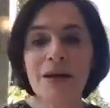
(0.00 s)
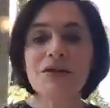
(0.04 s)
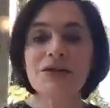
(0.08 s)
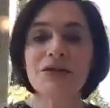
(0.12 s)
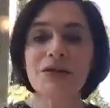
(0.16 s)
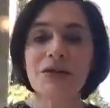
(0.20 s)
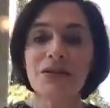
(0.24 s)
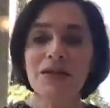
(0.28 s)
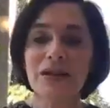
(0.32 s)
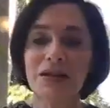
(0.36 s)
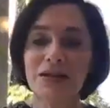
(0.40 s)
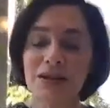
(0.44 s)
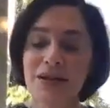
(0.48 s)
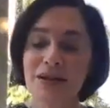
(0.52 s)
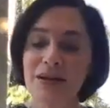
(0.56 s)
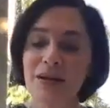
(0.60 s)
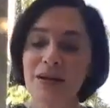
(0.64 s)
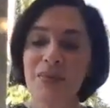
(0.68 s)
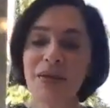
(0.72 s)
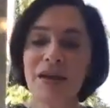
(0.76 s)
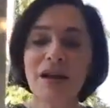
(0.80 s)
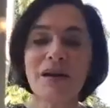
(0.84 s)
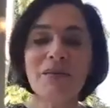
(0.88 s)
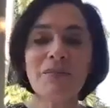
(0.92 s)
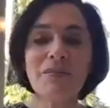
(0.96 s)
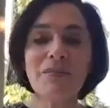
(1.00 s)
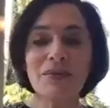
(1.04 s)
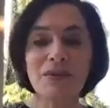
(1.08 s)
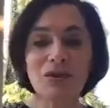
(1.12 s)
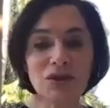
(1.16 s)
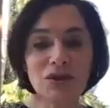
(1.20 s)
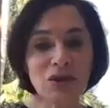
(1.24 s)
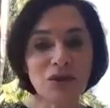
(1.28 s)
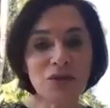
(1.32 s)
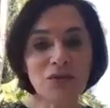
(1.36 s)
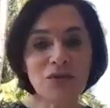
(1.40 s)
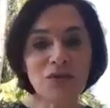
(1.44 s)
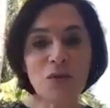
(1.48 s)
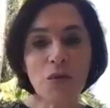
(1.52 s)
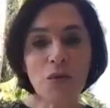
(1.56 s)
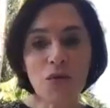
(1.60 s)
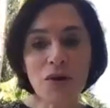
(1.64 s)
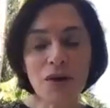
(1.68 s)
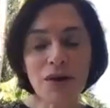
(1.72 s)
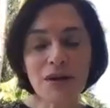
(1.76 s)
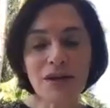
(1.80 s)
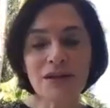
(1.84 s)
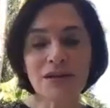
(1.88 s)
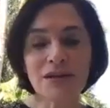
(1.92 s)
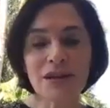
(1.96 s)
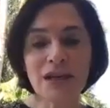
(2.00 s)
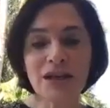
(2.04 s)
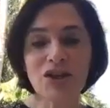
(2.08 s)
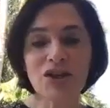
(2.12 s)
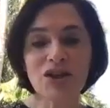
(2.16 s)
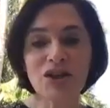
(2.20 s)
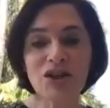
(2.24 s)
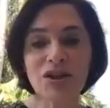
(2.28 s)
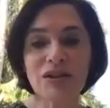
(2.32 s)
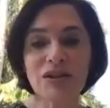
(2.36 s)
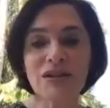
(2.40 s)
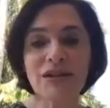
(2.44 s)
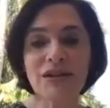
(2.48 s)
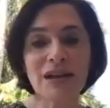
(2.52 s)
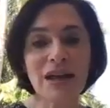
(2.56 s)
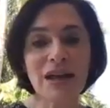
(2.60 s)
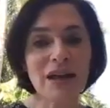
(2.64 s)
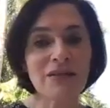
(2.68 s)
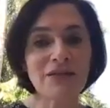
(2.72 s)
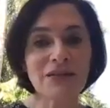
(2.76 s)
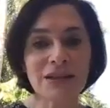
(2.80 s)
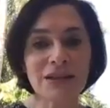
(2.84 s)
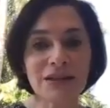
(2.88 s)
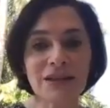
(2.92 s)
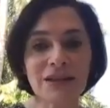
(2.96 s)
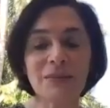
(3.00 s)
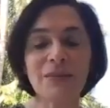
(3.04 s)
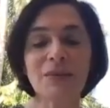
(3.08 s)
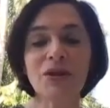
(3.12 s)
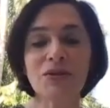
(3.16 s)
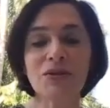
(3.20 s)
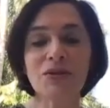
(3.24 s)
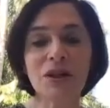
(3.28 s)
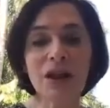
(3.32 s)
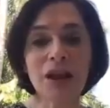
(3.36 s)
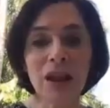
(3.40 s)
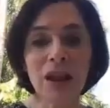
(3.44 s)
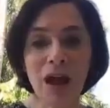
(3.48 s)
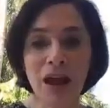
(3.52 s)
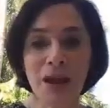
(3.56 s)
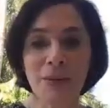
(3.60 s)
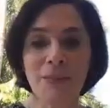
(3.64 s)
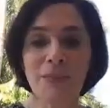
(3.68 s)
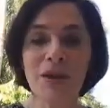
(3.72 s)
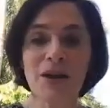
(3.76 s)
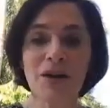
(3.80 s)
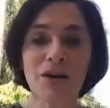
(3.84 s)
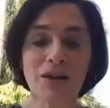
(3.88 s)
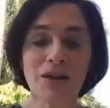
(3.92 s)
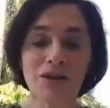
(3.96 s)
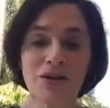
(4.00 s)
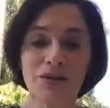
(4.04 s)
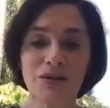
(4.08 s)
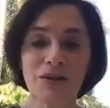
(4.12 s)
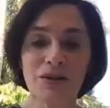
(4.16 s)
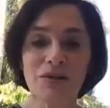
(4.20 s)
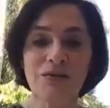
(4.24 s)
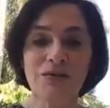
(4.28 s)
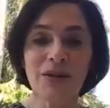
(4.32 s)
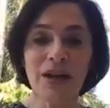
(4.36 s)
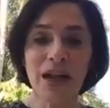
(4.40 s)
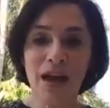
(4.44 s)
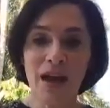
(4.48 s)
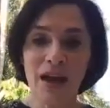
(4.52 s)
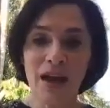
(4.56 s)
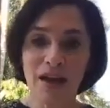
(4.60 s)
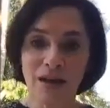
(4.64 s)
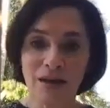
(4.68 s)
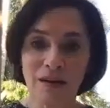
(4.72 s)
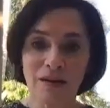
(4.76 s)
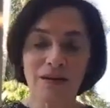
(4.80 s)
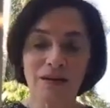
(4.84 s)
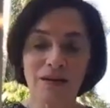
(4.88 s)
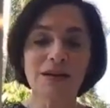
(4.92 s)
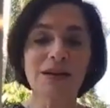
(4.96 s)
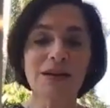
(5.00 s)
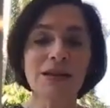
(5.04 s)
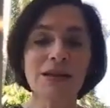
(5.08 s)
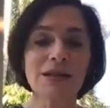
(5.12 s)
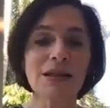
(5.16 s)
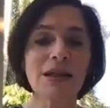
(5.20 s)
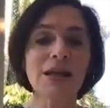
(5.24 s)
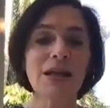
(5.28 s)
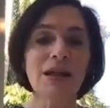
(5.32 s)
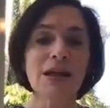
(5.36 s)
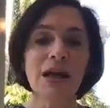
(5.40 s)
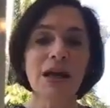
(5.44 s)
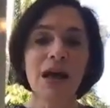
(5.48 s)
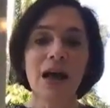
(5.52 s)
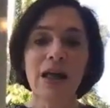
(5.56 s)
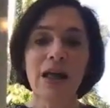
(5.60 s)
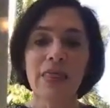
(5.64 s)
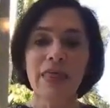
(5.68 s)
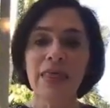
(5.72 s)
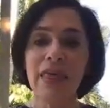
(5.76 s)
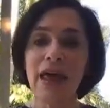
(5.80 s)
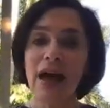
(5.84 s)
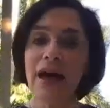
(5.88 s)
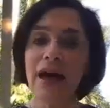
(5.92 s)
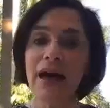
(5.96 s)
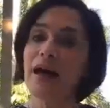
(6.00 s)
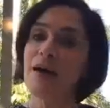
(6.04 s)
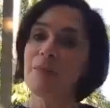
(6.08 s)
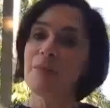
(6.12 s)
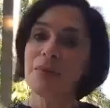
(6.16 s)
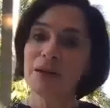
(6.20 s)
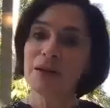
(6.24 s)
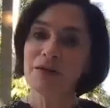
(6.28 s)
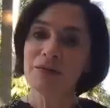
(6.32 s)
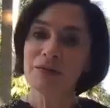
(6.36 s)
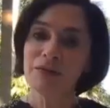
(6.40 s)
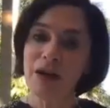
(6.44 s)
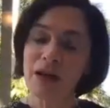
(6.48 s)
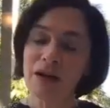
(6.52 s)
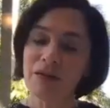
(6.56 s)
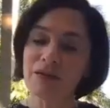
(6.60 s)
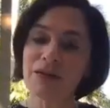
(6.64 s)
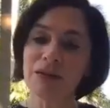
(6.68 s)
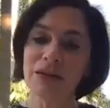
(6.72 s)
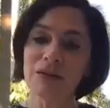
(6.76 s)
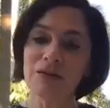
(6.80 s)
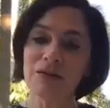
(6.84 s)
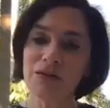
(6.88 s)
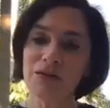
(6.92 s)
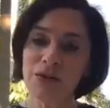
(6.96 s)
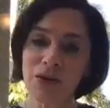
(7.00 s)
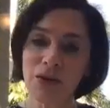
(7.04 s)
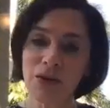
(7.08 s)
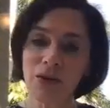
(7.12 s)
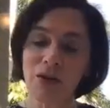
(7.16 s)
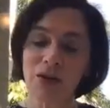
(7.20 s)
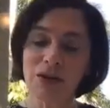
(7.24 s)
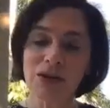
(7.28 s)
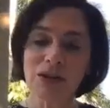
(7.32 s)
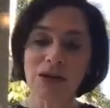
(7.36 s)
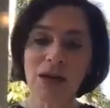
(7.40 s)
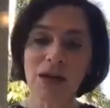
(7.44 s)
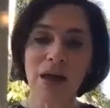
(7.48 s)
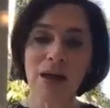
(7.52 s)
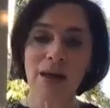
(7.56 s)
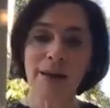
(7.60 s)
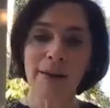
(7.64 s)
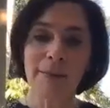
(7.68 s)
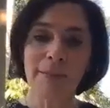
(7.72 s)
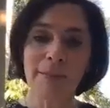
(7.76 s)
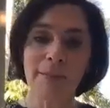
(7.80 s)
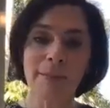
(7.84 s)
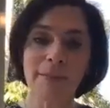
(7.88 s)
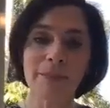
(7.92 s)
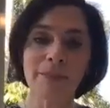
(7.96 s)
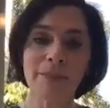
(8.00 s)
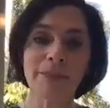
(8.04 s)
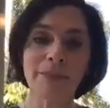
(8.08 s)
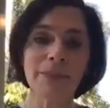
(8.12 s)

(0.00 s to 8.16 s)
So there's something of two organizations that have similar alignment on two different angles that I've been involved in for a long time.